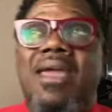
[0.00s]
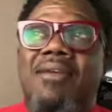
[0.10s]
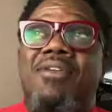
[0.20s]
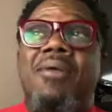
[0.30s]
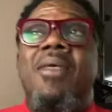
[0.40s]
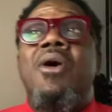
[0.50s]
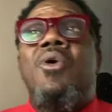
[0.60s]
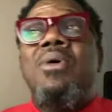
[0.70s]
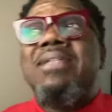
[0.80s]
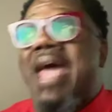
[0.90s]
lawgiver
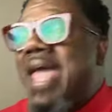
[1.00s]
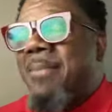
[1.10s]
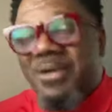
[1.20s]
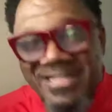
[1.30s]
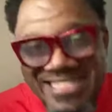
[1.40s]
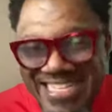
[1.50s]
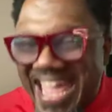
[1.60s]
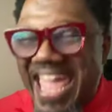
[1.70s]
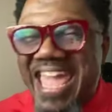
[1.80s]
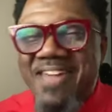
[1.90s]
who is able to
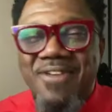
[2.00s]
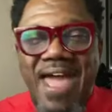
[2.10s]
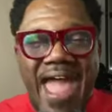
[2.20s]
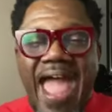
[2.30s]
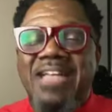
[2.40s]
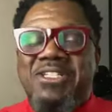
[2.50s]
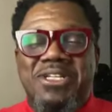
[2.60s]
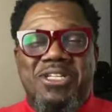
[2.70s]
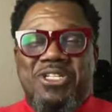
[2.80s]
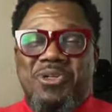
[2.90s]
save
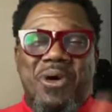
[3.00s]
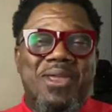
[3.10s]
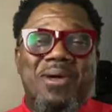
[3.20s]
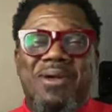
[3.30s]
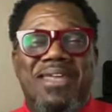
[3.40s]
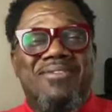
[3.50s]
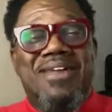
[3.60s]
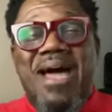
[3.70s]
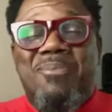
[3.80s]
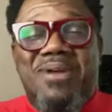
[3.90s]
and to destroy. You ought to
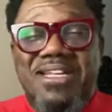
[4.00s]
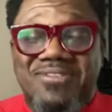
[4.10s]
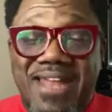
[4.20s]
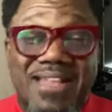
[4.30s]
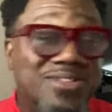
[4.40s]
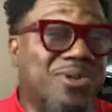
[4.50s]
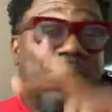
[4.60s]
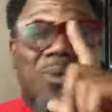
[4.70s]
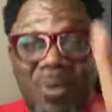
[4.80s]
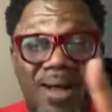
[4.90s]
give God praise for that.
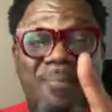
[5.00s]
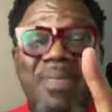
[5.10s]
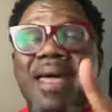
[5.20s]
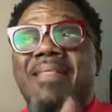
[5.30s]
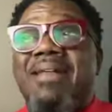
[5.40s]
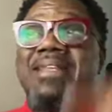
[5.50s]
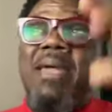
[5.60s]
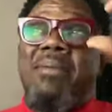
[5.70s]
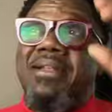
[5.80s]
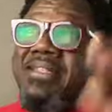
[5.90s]
There's only one
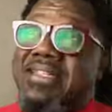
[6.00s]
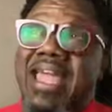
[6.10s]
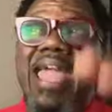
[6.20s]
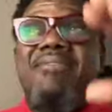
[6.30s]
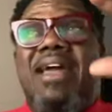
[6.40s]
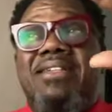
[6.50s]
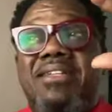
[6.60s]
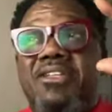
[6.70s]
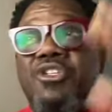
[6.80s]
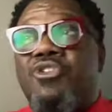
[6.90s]
that's able to save
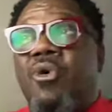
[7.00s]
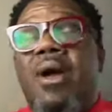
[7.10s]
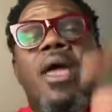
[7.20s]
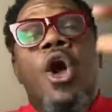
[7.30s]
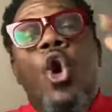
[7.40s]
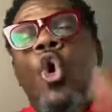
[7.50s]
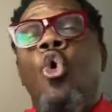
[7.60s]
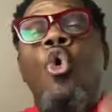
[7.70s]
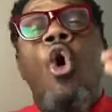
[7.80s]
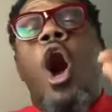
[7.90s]
and to destroy.
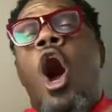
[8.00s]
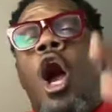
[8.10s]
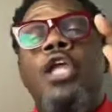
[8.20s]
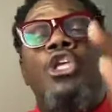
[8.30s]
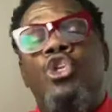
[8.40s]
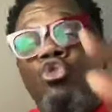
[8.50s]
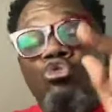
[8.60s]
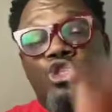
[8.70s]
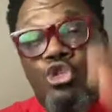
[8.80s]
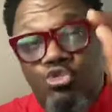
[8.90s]
Who are
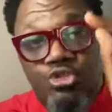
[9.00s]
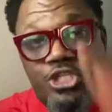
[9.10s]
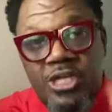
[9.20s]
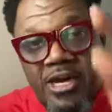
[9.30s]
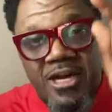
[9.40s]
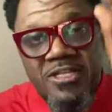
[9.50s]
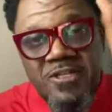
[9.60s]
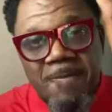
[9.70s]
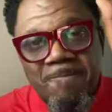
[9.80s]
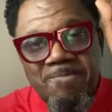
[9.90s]
you to
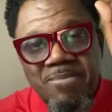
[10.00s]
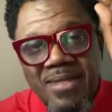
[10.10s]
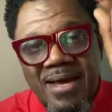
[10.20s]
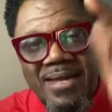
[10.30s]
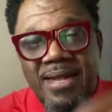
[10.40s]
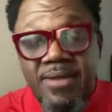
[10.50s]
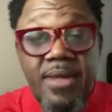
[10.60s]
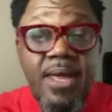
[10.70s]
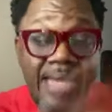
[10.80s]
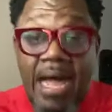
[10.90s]
judge
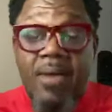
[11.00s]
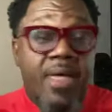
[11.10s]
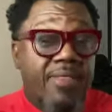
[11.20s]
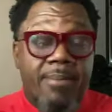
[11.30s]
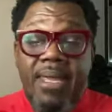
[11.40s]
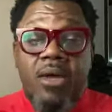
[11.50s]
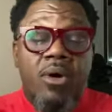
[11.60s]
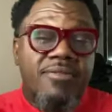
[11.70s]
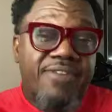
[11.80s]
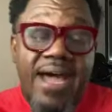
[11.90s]
another? Now, they may
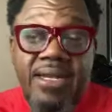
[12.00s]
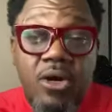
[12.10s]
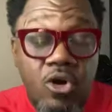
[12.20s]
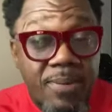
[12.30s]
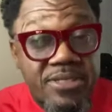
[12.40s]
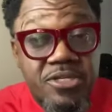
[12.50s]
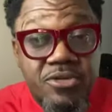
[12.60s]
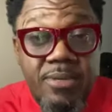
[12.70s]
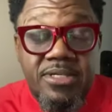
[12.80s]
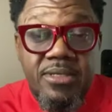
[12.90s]
go and find a whole
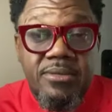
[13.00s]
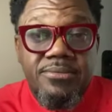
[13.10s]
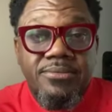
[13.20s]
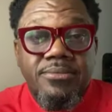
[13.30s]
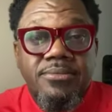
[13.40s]
bunch of scripture,